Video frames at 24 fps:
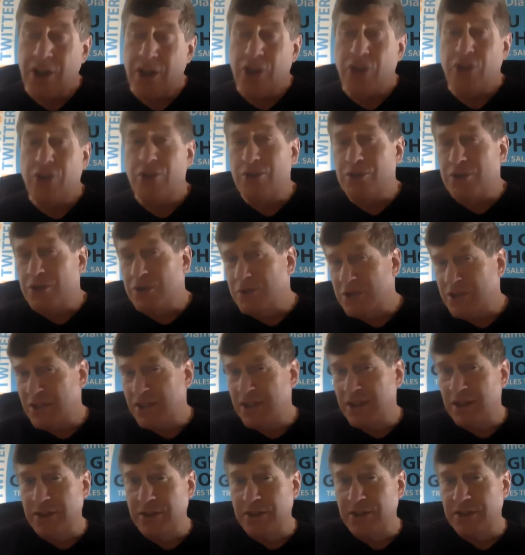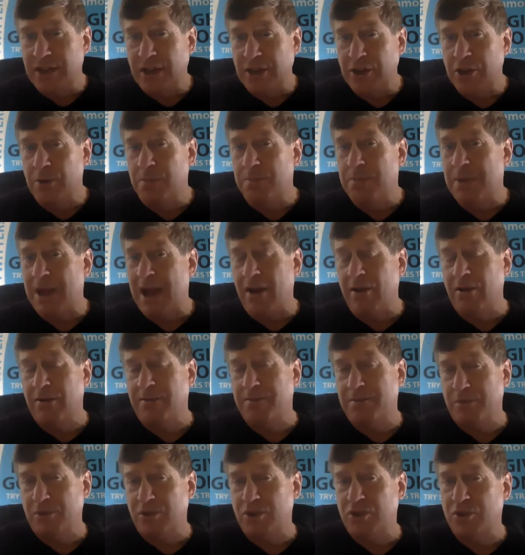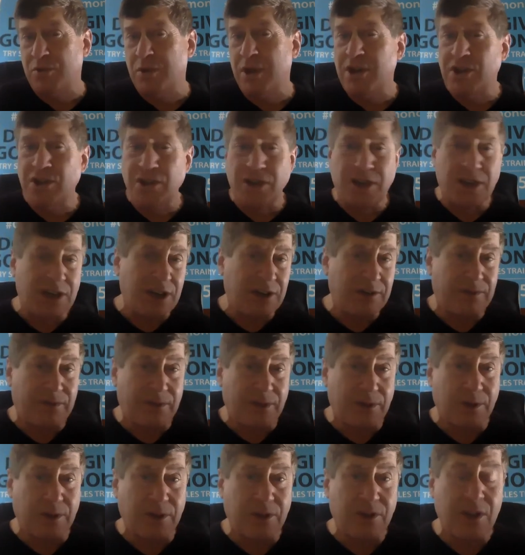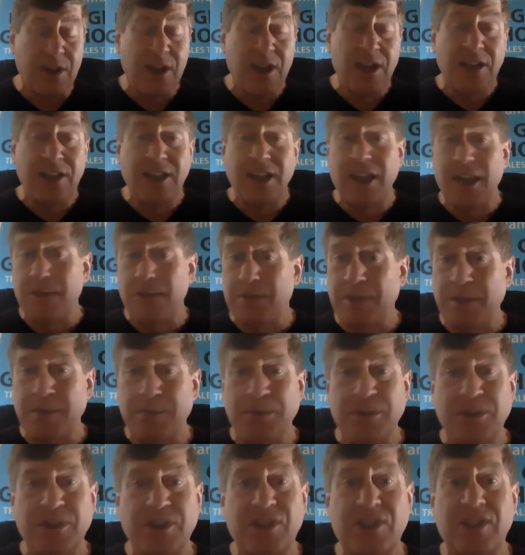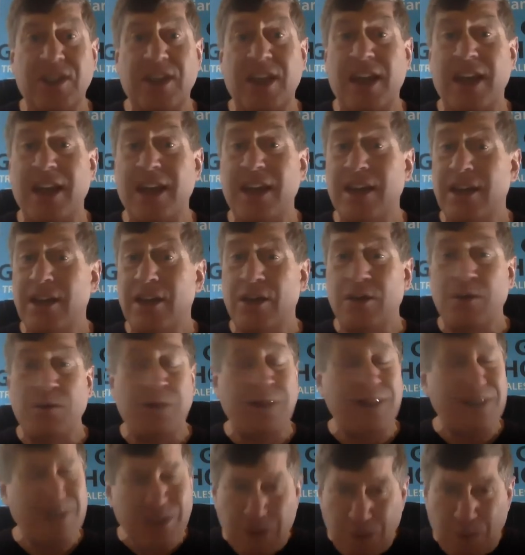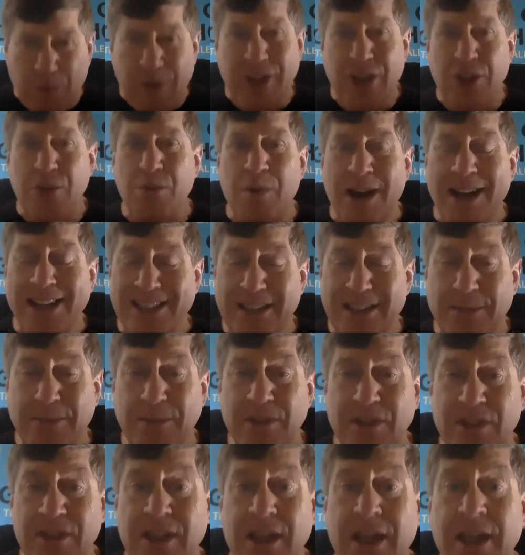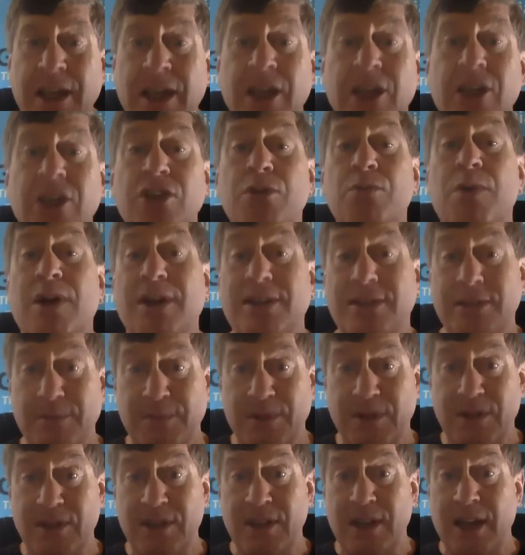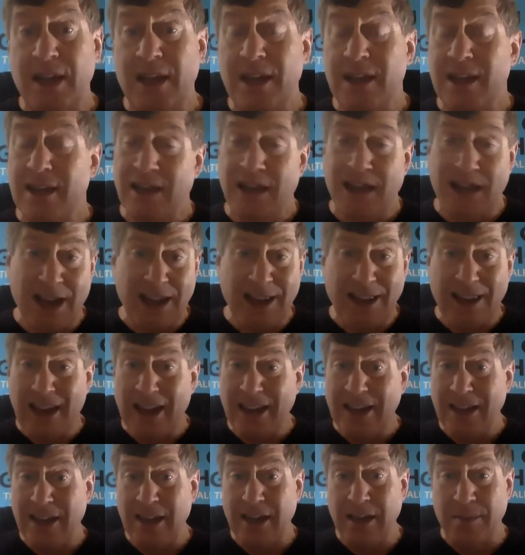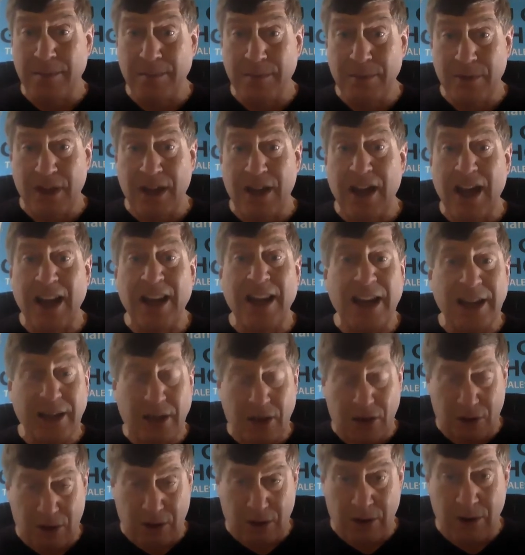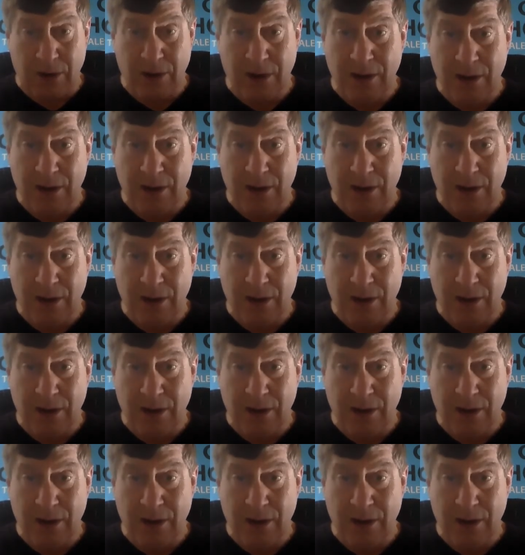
use your skill set, your power of persuasion and influence to get people to say, what, are they, what do you want them to say? You want them to say, I like him, I like her.